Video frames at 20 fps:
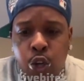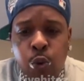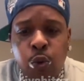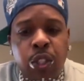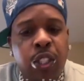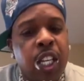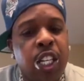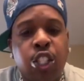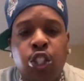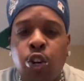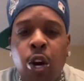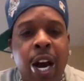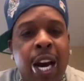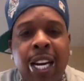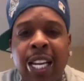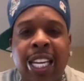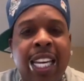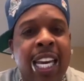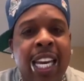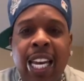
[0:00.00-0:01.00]
You was just
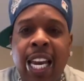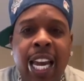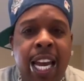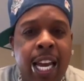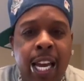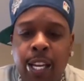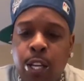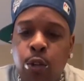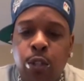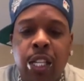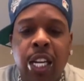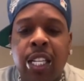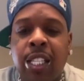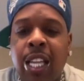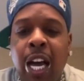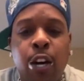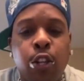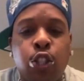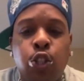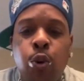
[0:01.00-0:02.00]
trying to get in. You
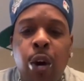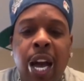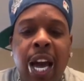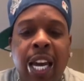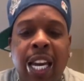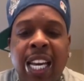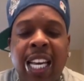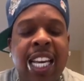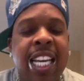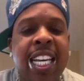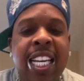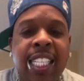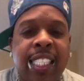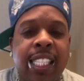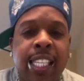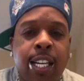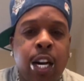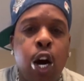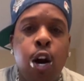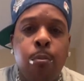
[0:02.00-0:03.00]
just thought you had an
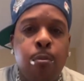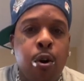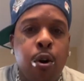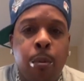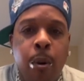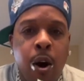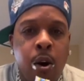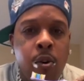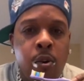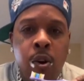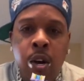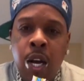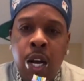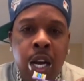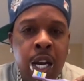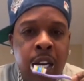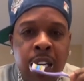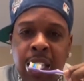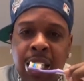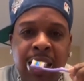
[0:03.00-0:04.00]
easy come up, ho.
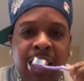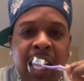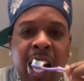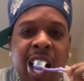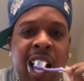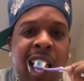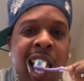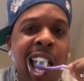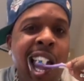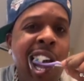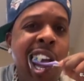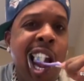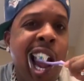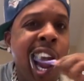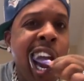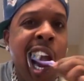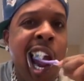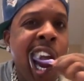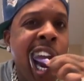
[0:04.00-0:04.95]
This ain't that.